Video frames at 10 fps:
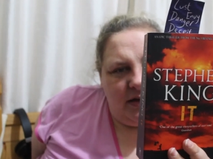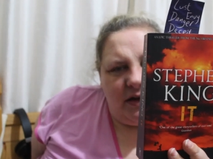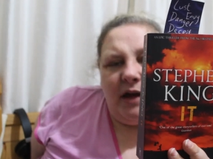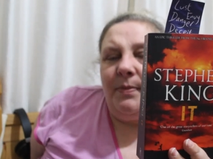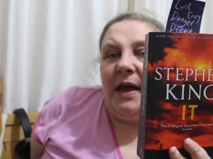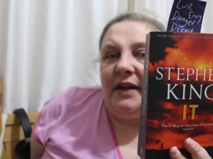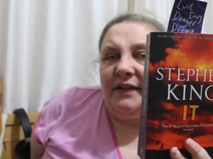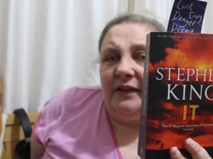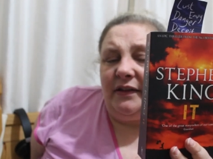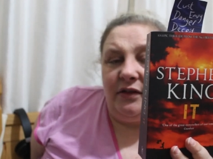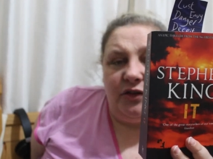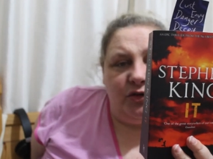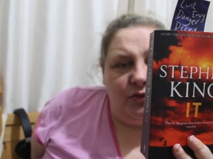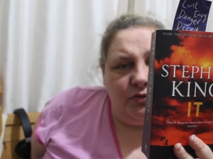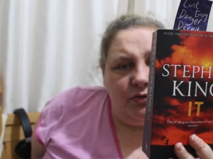Time passes and the
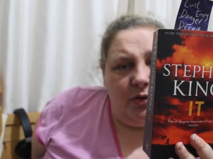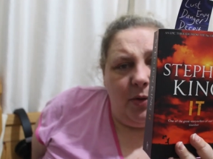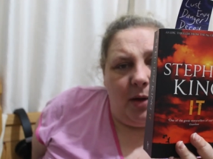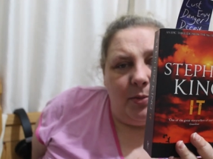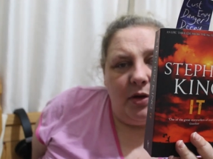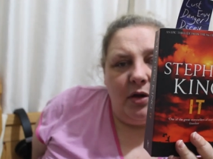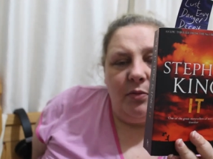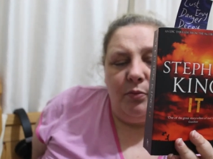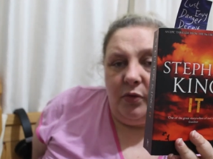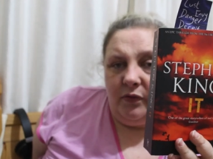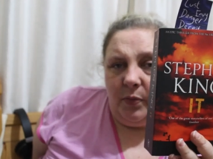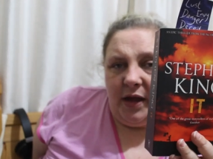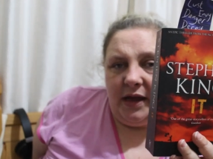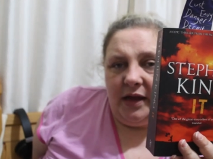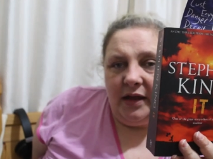children grow up, move
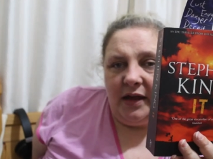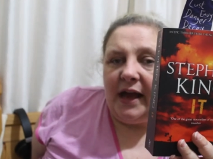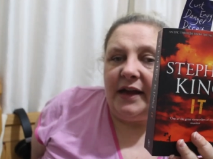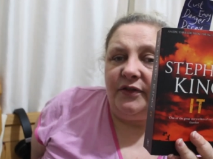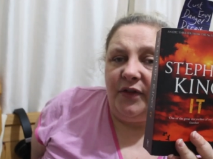away and